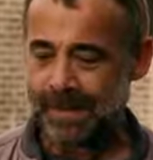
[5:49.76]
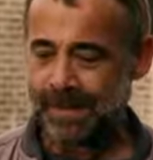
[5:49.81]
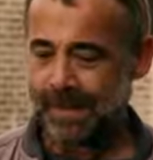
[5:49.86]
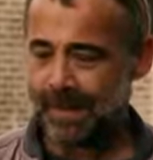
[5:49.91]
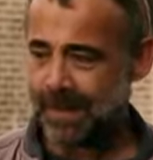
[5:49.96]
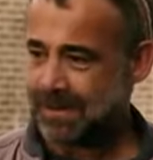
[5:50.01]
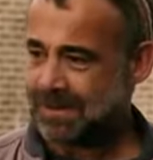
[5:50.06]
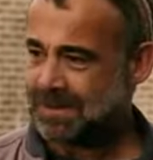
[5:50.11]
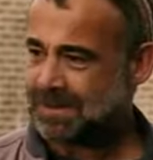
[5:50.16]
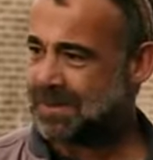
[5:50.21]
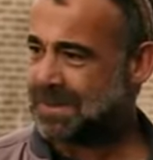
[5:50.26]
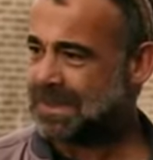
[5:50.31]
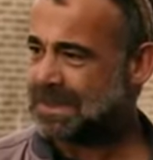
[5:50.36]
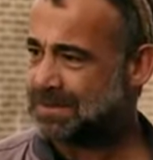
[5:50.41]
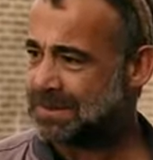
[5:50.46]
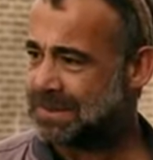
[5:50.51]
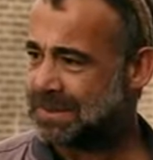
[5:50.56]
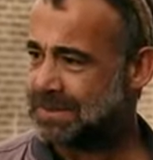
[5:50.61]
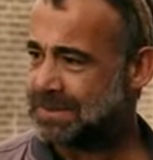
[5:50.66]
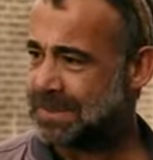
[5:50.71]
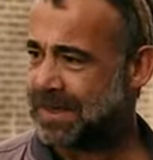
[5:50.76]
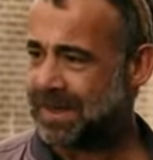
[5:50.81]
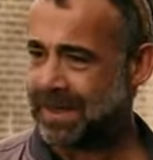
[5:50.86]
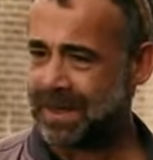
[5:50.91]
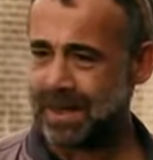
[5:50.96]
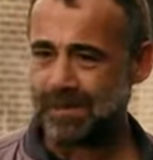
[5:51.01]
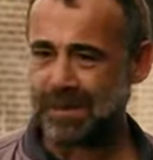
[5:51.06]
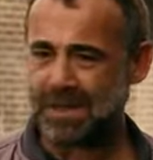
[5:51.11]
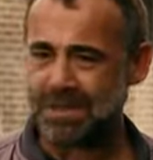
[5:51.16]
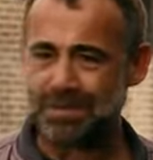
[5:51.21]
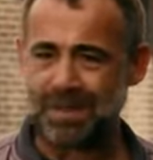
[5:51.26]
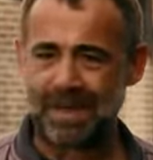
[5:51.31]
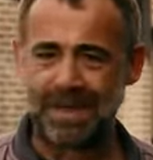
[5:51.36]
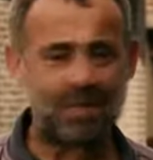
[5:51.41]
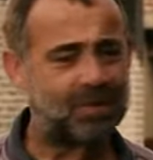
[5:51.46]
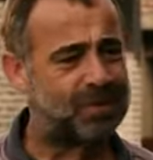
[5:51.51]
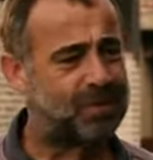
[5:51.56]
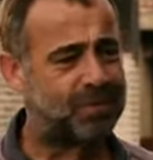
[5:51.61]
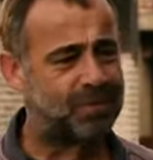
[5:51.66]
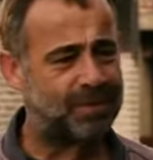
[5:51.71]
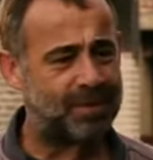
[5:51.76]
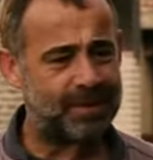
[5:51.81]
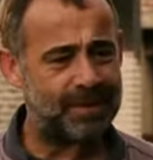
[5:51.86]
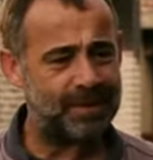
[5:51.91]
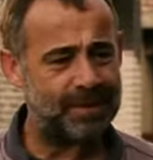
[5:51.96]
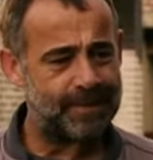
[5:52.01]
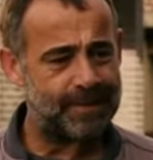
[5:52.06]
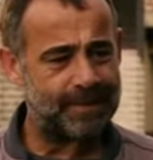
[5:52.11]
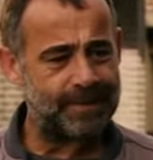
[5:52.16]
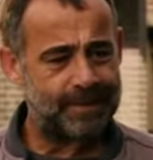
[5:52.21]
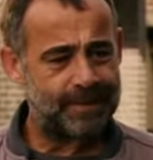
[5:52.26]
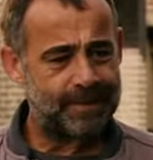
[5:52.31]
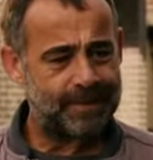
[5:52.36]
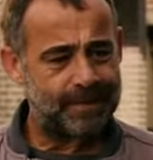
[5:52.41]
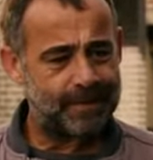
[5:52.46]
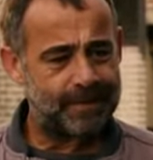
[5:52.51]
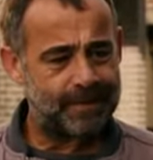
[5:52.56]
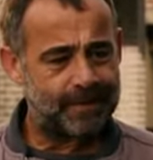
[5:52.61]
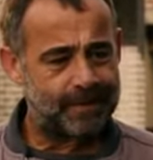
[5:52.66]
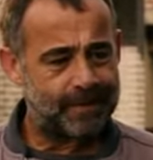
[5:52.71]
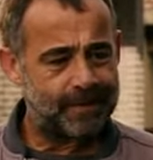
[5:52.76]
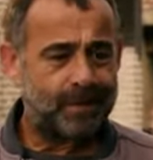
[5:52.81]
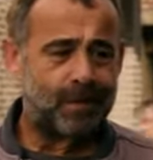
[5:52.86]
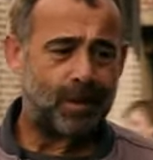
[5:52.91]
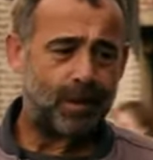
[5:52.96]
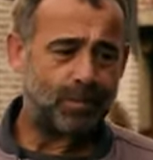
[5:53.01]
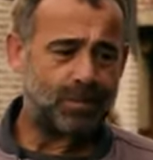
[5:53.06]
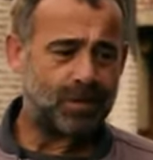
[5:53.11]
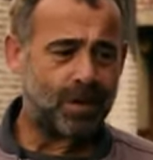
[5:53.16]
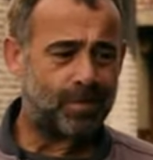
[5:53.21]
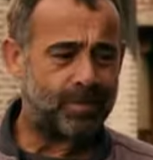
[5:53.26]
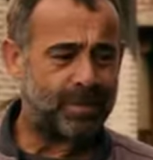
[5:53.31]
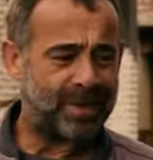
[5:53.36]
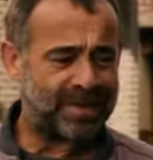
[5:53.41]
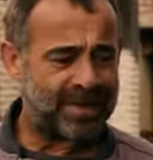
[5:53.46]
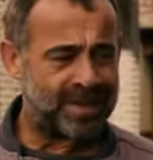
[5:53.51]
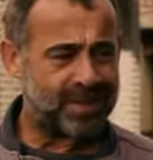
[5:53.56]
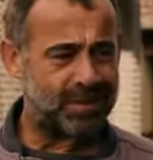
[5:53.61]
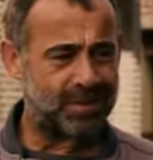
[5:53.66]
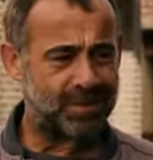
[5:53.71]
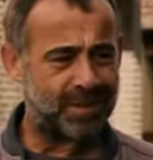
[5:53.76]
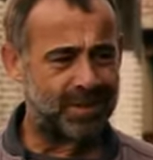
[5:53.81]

you know, it's Christmas, trying to keep the spirits up. Hope's gone back into